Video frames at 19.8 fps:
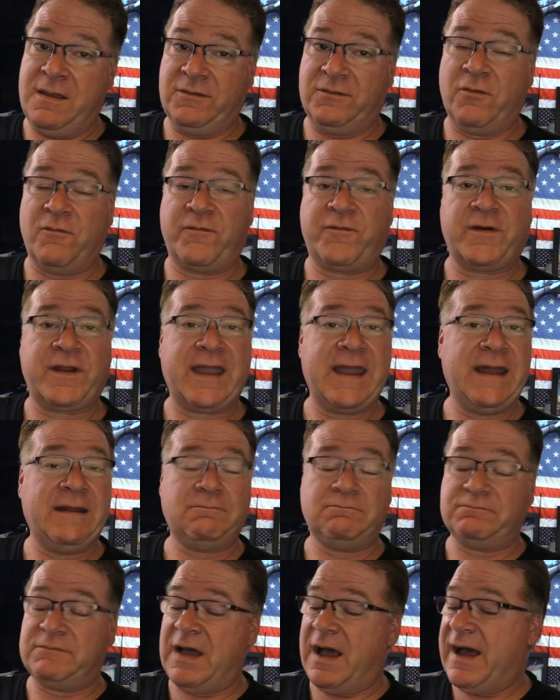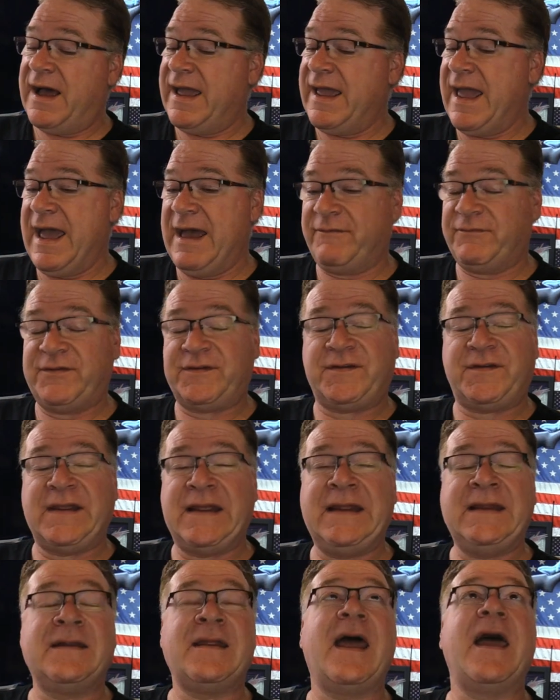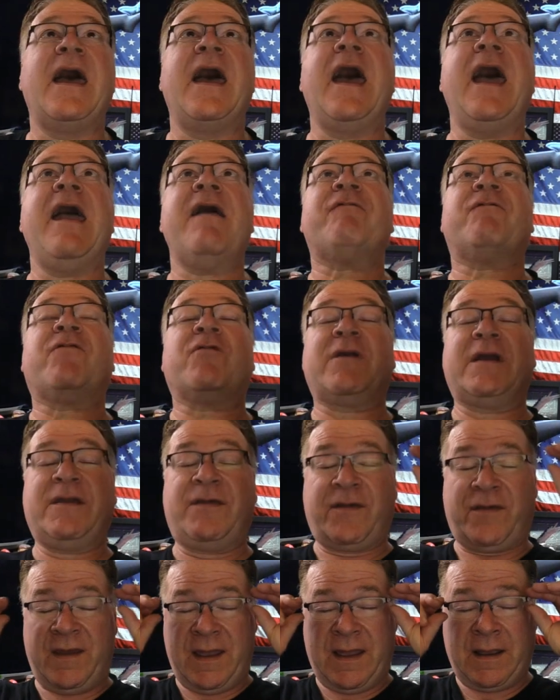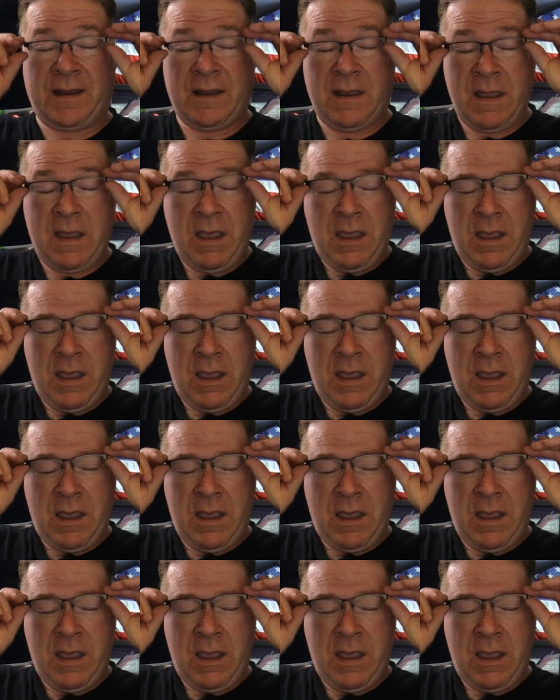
Don't forget, I have seen everything.